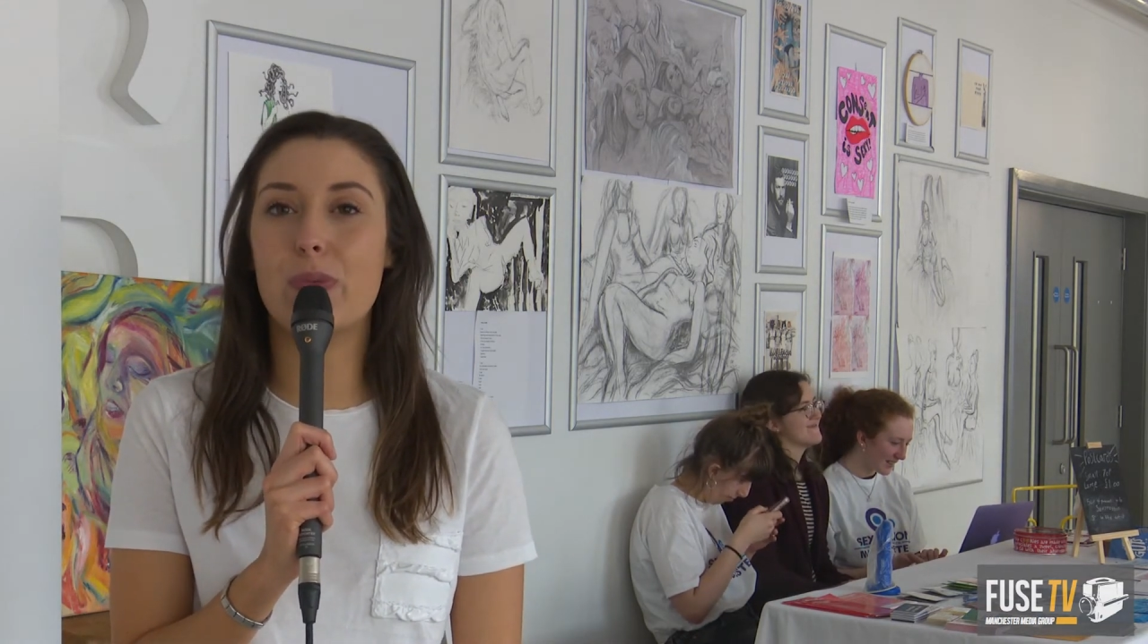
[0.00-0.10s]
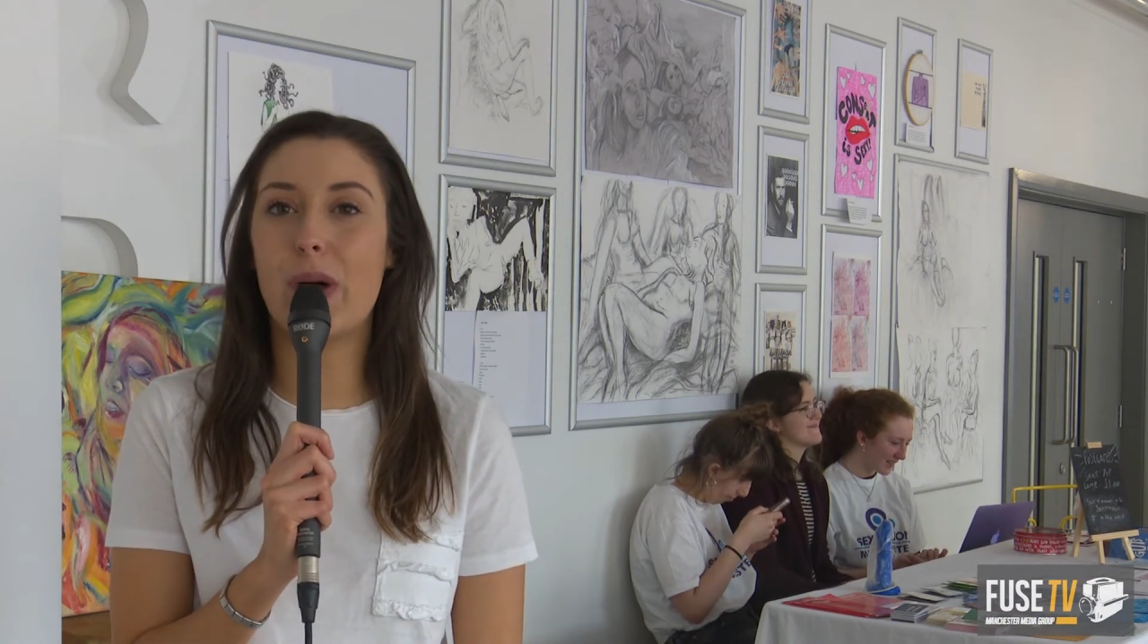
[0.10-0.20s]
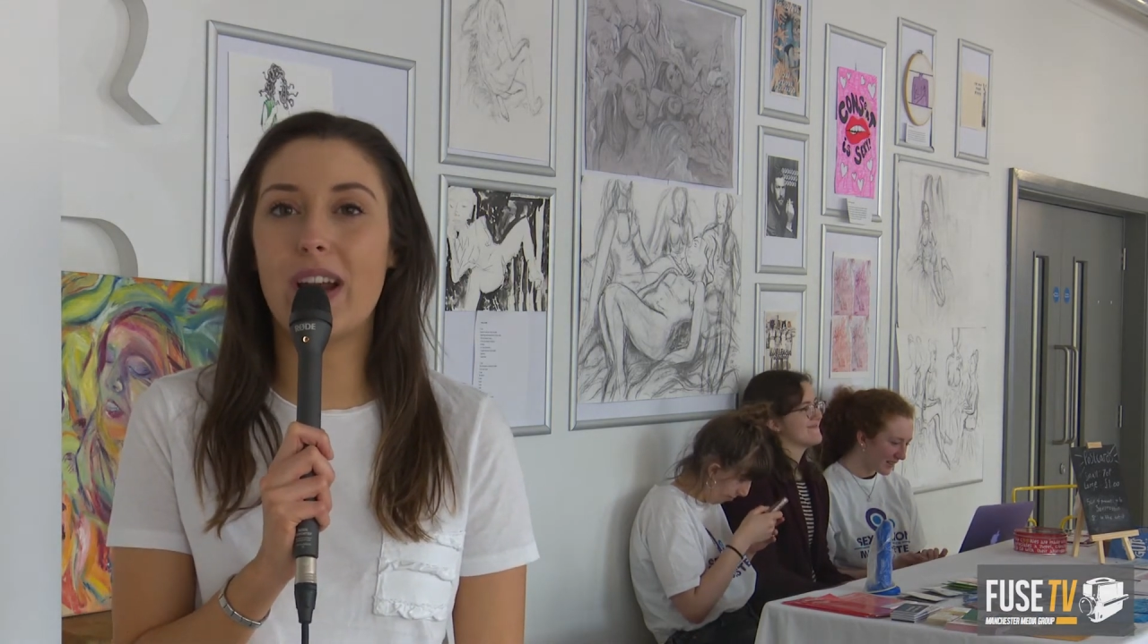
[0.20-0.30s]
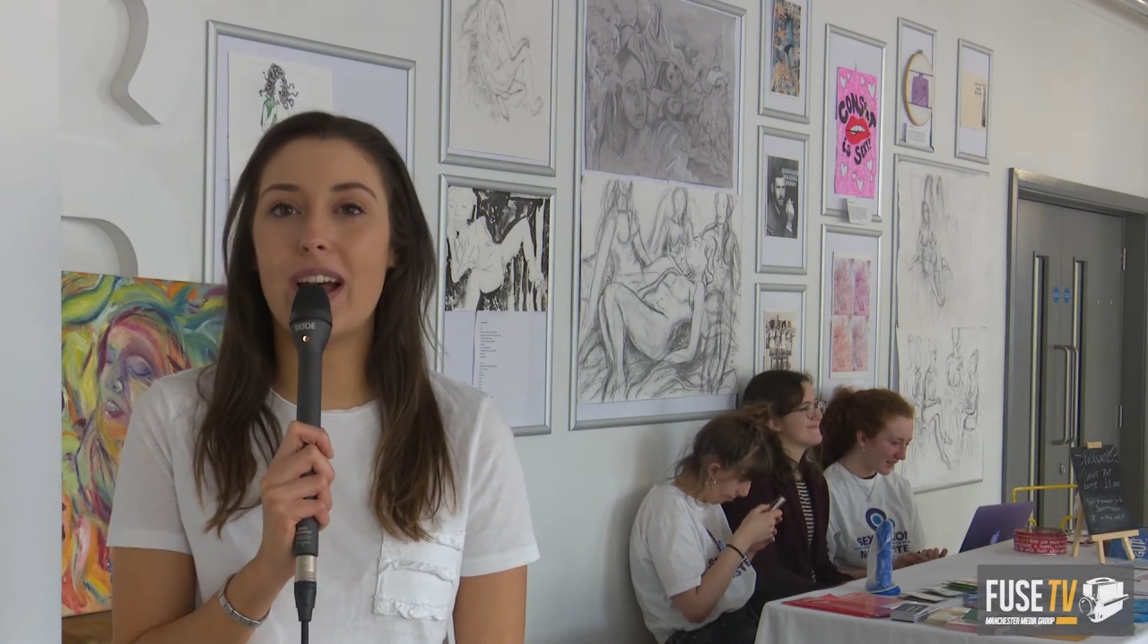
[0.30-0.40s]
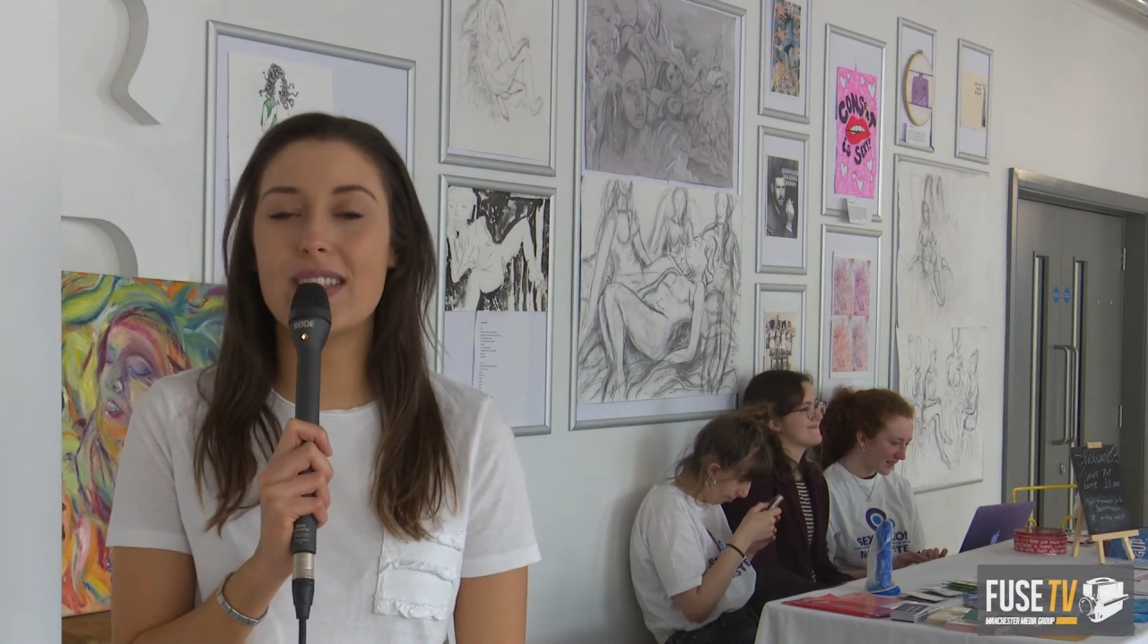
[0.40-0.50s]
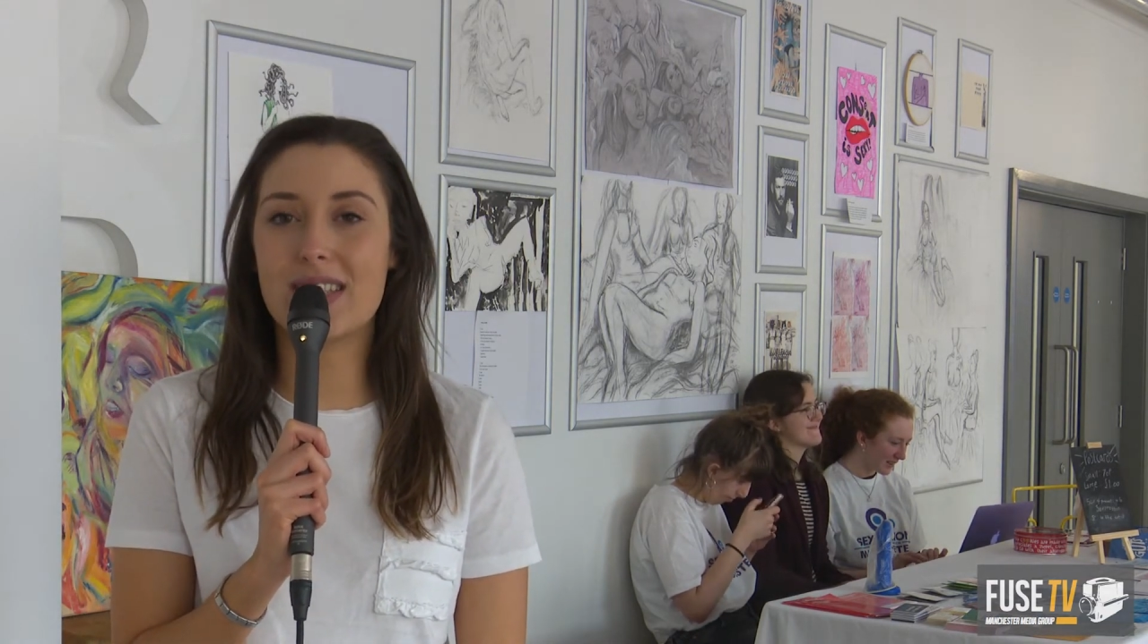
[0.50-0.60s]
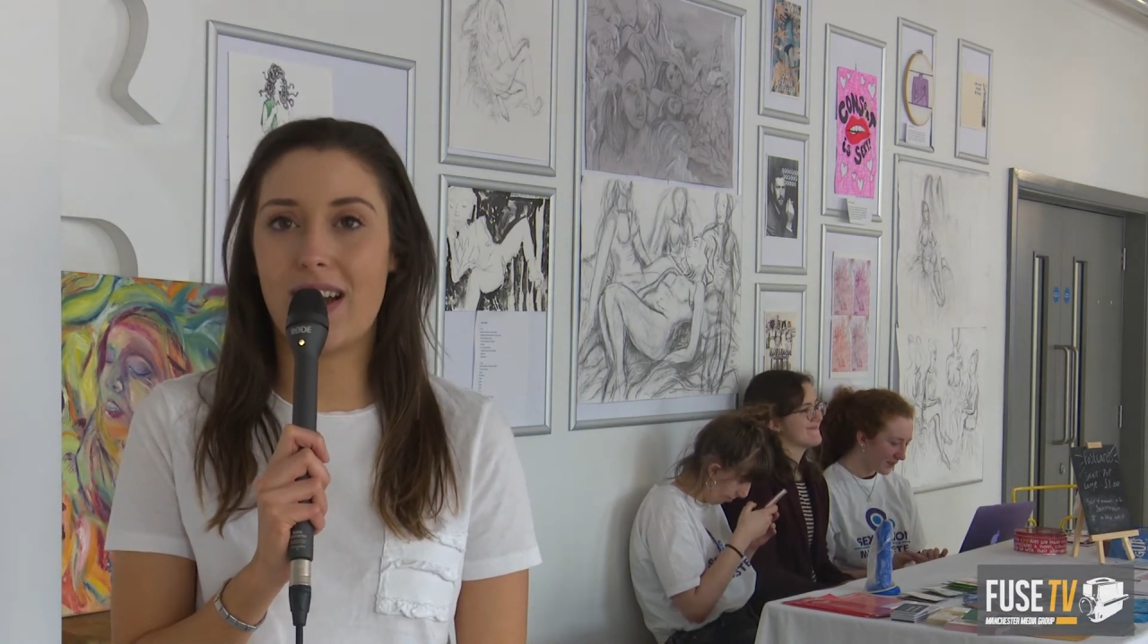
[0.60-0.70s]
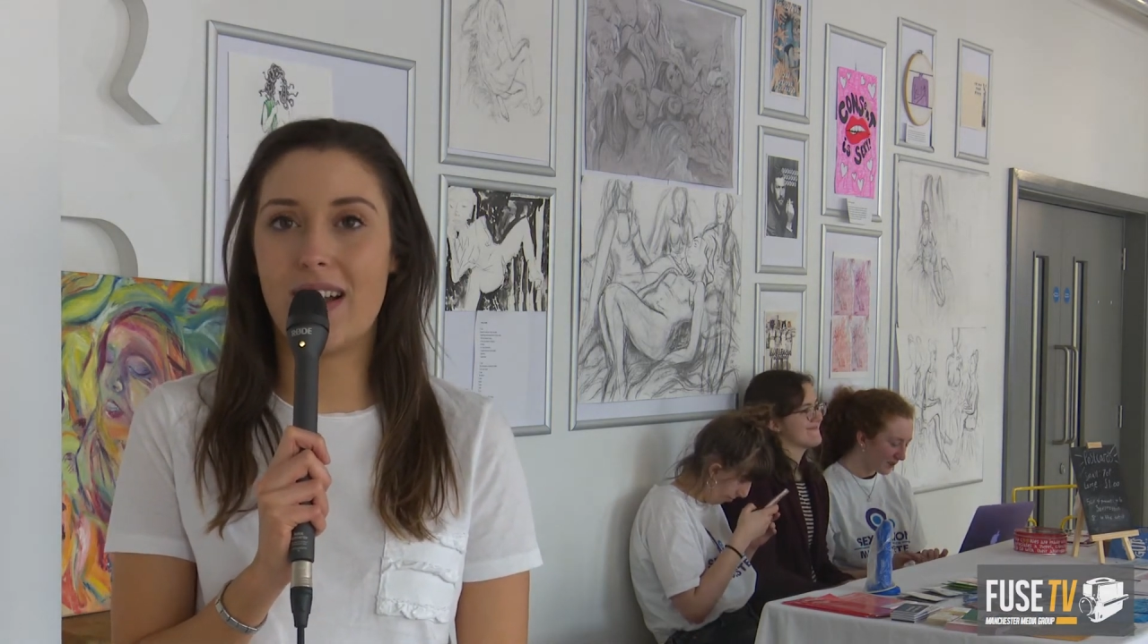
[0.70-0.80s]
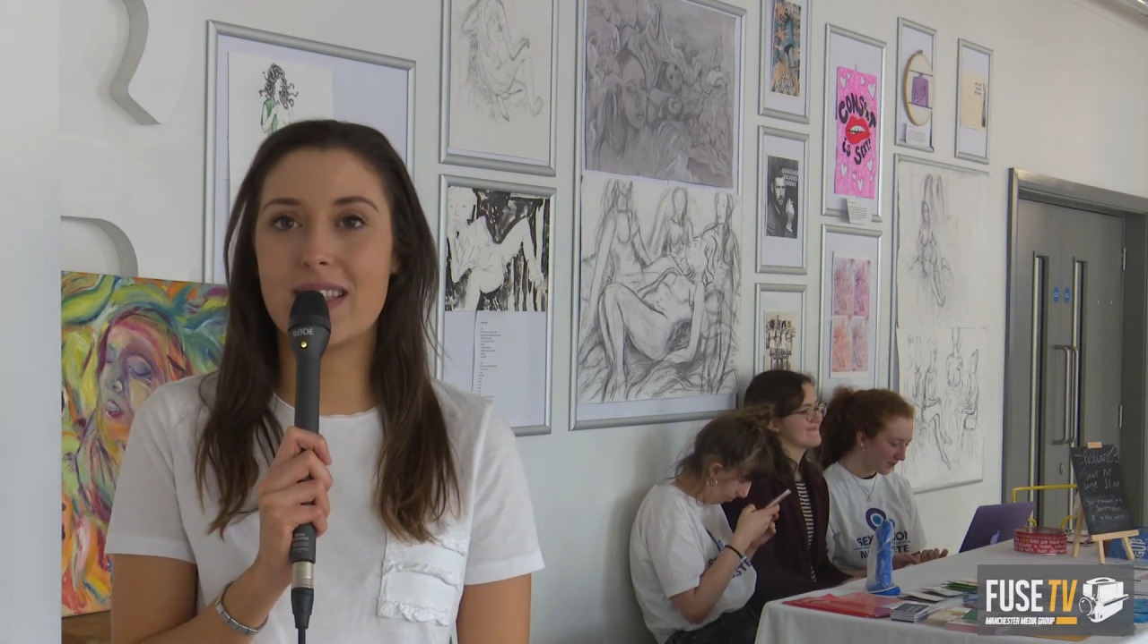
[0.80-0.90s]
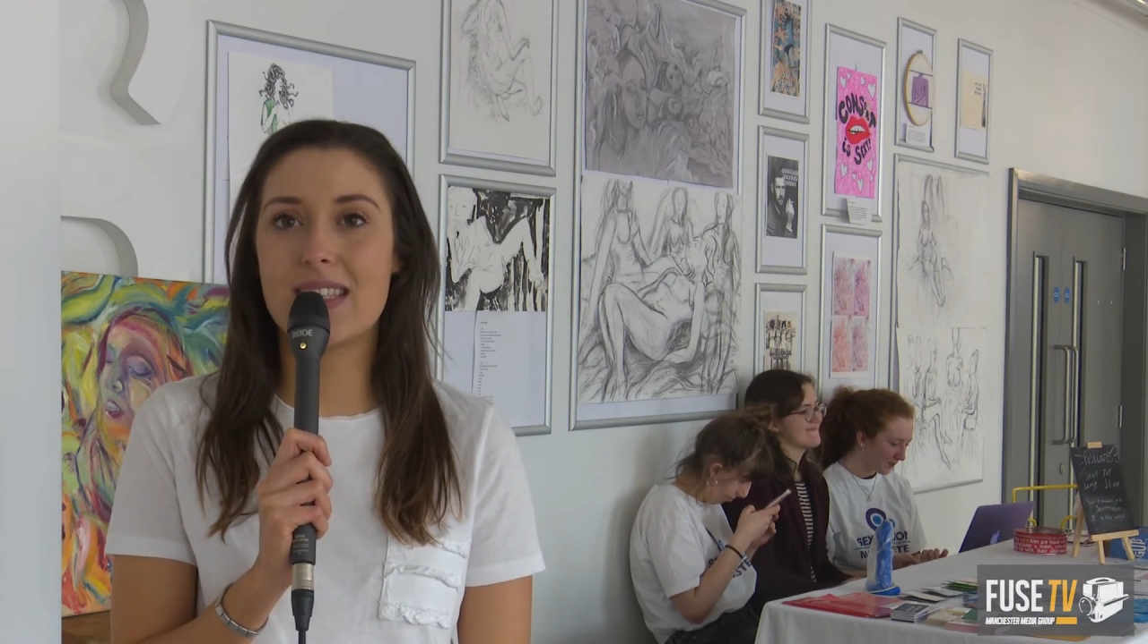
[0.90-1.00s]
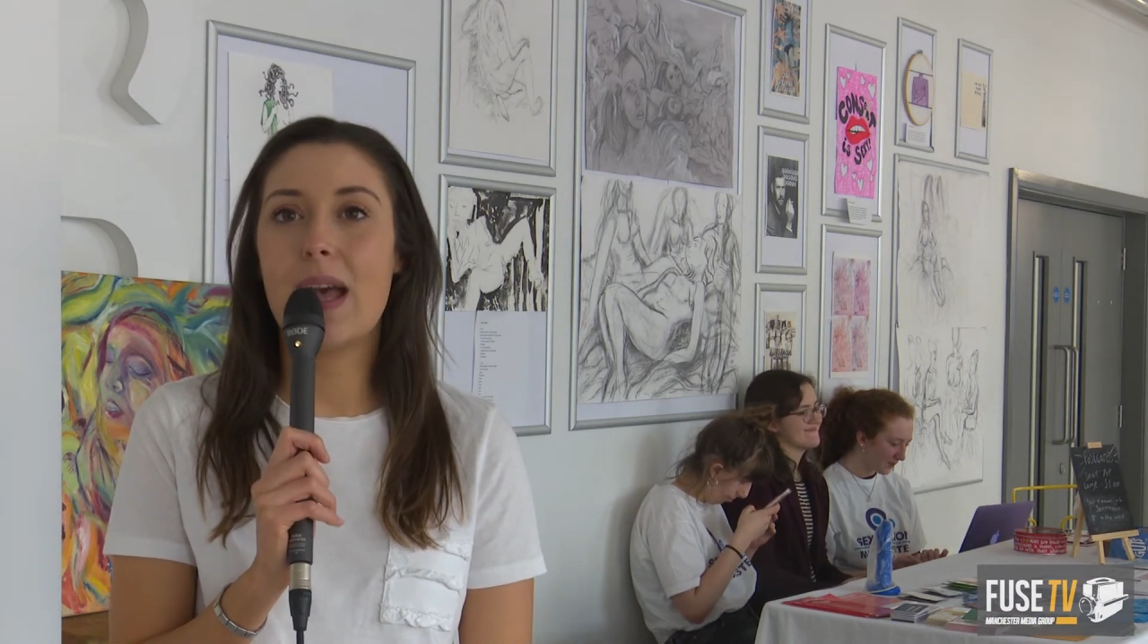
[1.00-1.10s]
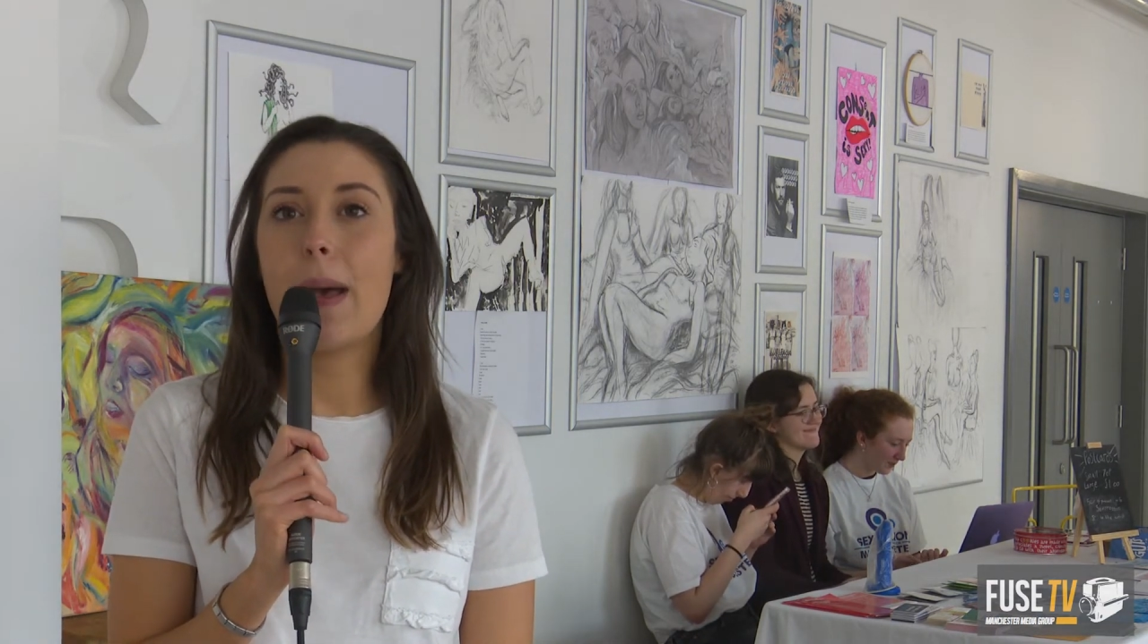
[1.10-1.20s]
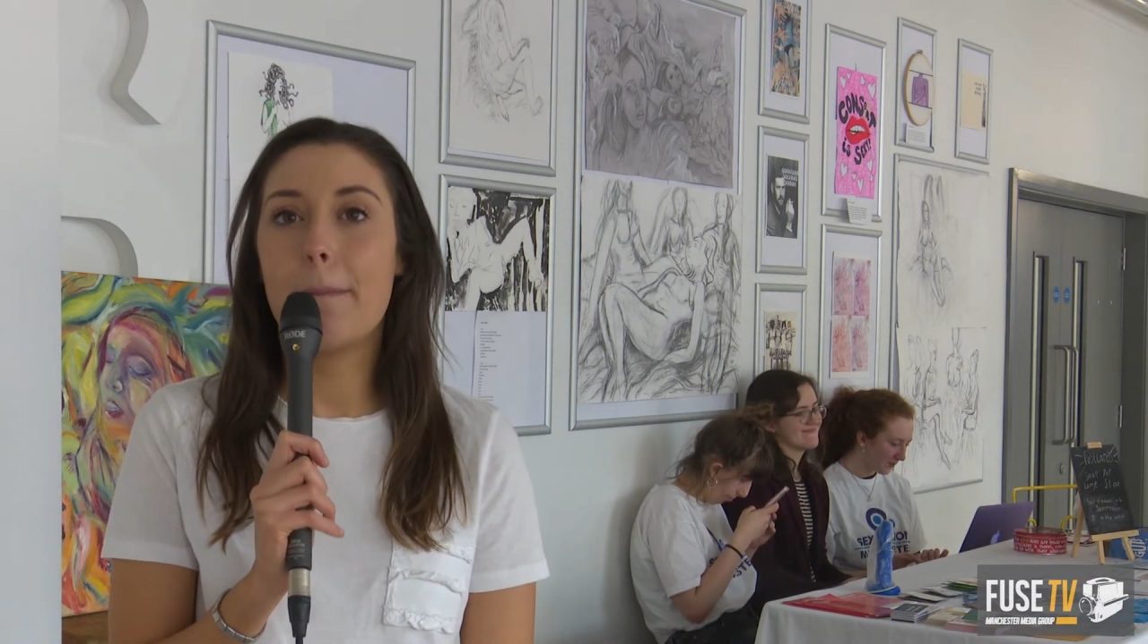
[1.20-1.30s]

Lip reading: One Last Dance,